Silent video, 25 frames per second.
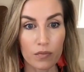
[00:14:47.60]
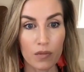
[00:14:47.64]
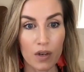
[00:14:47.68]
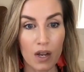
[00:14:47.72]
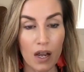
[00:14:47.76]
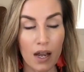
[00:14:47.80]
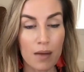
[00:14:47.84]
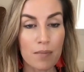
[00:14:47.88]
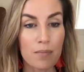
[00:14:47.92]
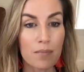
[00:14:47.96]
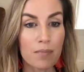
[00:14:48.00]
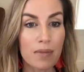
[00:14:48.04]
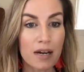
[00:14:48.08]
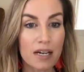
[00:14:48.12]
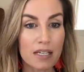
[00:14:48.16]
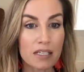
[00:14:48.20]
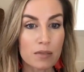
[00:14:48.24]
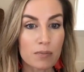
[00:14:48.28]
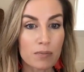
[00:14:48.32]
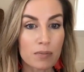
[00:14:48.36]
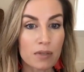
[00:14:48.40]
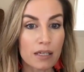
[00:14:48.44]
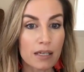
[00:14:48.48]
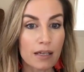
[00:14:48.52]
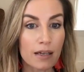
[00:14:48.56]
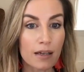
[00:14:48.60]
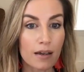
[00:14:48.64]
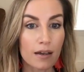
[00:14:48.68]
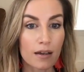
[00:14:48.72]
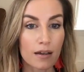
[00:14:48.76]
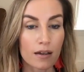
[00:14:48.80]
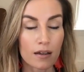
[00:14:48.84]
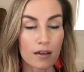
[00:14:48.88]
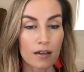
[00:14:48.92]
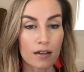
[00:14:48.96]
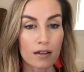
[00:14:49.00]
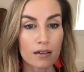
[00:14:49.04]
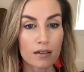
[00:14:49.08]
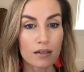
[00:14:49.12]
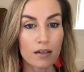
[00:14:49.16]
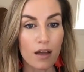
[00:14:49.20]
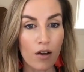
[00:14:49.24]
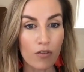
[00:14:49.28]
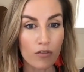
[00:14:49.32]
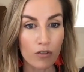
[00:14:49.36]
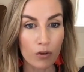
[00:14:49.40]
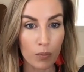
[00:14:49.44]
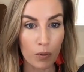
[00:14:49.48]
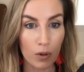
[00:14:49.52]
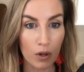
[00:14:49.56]
I must be
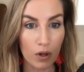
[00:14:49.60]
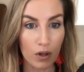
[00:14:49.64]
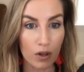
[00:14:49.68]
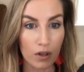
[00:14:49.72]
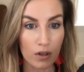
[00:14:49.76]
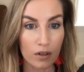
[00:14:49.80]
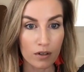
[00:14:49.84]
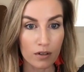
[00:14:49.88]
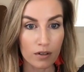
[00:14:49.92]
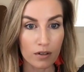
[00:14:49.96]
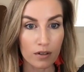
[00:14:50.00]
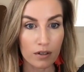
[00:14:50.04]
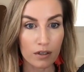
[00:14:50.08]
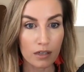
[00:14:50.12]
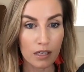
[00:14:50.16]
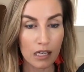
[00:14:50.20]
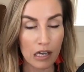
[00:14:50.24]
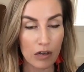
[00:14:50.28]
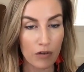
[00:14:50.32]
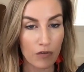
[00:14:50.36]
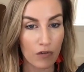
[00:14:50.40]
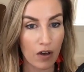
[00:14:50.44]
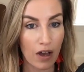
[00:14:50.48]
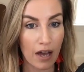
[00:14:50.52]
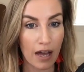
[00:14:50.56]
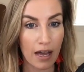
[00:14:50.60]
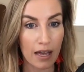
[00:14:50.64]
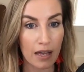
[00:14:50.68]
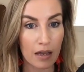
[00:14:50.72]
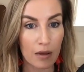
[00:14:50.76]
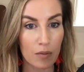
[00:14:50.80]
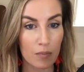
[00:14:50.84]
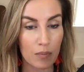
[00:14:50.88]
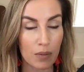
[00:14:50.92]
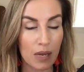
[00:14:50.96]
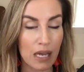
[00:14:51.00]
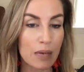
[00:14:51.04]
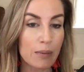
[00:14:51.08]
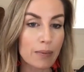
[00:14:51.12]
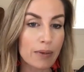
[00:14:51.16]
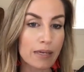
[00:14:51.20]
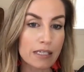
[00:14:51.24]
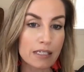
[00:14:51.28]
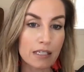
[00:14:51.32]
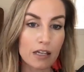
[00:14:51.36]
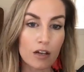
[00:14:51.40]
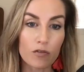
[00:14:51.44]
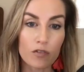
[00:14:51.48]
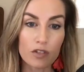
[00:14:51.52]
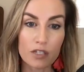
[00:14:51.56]
lovable if I pay
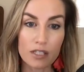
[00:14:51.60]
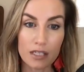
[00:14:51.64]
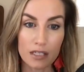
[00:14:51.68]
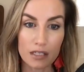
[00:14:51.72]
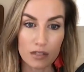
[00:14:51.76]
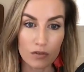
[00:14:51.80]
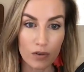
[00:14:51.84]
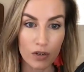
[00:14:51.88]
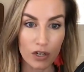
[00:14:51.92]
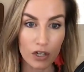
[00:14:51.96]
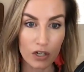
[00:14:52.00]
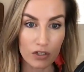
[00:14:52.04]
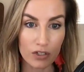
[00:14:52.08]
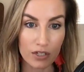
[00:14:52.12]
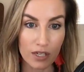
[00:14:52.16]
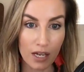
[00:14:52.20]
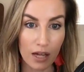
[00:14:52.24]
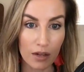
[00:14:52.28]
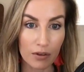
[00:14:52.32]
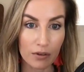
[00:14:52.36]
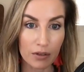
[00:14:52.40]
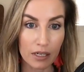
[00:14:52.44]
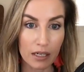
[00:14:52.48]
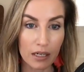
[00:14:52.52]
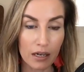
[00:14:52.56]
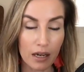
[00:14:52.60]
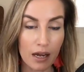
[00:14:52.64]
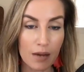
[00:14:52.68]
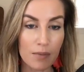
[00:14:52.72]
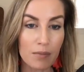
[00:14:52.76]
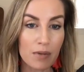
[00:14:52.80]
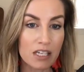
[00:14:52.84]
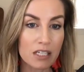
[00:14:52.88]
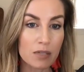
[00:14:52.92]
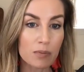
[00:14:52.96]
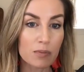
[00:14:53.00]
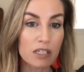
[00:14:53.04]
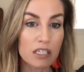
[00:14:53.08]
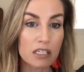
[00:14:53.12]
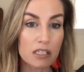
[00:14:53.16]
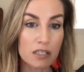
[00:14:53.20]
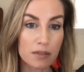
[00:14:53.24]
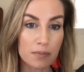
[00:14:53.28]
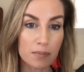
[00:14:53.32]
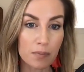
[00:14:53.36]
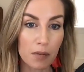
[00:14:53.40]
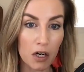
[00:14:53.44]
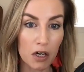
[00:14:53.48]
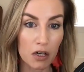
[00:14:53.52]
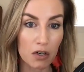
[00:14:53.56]
myself a six-figure salary. I must be
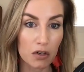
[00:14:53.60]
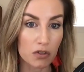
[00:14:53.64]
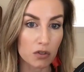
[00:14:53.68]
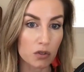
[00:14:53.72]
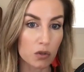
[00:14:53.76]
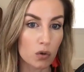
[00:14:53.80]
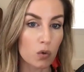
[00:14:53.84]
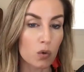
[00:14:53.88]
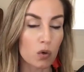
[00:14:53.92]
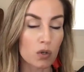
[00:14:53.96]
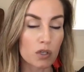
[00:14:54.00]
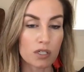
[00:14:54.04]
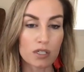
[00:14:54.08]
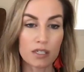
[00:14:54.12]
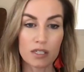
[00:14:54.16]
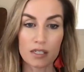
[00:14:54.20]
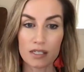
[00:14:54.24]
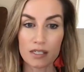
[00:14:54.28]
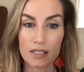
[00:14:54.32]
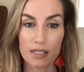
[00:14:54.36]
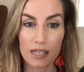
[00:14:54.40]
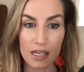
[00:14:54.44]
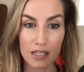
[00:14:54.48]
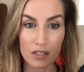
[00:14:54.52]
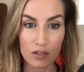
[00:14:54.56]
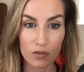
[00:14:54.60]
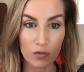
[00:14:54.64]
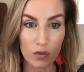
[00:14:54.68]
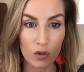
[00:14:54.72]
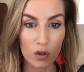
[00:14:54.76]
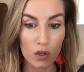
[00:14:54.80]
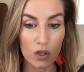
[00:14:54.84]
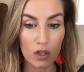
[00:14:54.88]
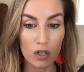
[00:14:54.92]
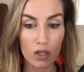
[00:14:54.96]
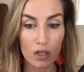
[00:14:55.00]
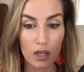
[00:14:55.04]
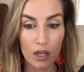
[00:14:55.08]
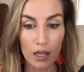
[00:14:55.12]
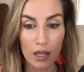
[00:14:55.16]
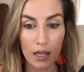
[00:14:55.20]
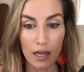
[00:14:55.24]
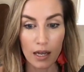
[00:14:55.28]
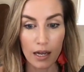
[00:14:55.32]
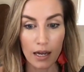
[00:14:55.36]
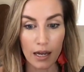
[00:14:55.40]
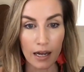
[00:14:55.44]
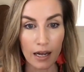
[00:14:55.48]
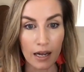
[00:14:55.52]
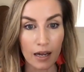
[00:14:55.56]
smart or successful
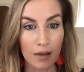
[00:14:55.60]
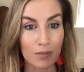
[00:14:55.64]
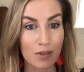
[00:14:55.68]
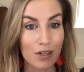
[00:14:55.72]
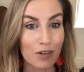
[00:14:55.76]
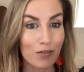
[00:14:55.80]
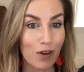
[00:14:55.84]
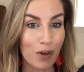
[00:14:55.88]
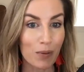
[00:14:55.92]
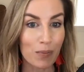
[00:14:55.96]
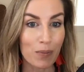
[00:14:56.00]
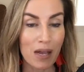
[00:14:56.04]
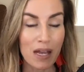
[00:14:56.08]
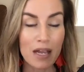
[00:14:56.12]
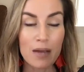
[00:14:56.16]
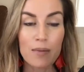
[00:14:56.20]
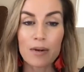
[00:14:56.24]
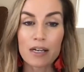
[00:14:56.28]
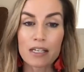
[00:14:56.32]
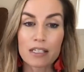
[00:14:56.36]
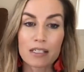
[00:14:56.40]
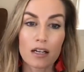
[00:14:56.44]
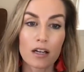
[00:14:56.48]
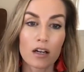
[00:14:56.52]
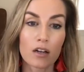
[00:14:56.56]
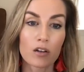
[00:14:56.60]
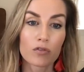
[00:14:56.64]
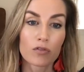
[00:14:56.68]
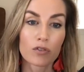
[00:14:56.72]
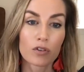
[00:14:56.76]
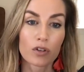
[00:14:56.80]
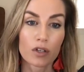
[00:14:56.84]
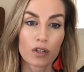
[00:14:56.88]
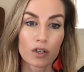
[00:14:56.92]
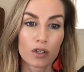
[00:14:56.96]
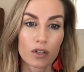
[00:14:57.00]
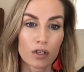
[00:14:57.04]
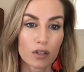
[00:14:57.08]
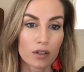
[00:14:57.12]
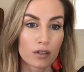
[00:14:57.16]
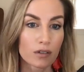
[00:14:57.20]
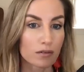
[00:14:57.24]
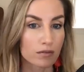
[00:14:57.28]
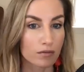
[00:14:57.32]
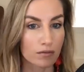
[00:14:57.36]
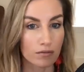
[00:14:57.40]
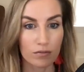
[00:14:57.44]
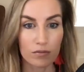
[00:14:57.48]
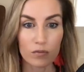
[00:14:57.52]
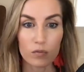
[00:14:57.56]
if I pay myself
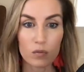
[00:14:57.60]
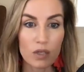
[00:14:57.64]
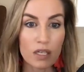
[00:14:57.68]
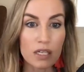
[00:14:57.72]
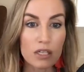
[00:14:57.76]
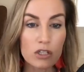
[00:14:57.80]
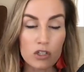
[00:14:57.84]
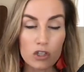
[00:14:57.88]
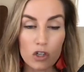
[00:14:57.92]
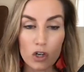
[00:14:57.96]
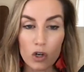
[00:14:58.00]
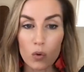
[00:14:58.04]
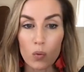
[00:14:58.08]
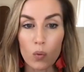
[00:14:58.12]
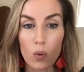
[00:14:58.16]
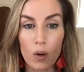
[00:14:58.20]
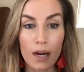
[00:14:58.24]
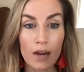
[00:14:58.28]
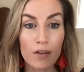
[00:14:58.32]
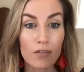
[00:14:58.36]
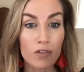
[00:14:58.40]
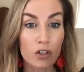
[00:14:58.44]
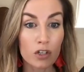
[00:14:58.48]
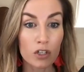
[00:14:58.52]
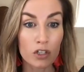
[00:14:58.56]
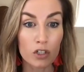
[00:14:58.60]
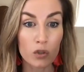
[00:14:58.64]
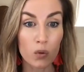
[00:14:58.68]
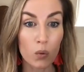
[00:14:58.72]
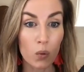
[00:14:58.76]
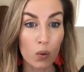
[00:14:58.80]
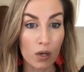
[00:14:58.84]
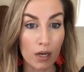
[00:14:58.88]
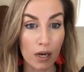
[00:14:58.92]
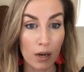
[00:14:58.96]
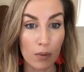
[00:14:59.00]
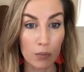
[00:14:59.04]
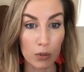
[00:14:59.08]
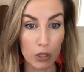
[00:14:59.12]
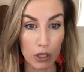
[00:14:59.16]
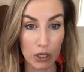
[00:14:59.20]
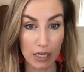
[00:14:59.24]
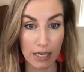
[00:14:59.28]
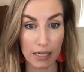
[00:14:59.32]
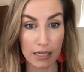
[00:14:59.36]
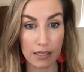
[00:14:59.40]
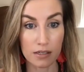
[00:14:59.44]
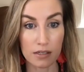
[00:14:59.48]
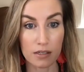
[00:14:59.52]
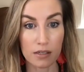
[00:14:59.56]
insert whatever your number
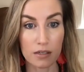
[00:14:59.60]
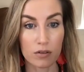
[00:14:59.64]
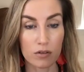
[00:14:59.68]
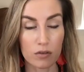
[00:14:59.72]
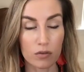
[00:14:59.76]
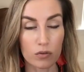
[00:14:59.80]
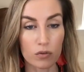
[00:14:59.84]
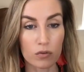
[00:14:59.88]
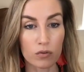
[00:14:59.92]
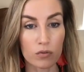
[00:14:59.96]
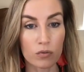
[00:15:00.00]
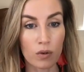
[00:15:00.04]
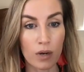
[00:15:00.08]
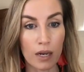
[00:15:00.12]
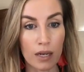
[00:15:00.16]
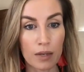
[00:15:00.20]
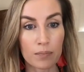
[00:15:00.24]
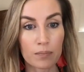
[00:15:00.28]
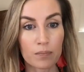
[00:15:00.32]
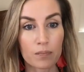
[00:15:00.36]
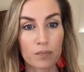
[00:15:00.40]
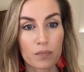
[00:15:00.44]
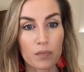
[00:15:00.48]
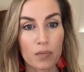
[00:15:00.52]
is, right?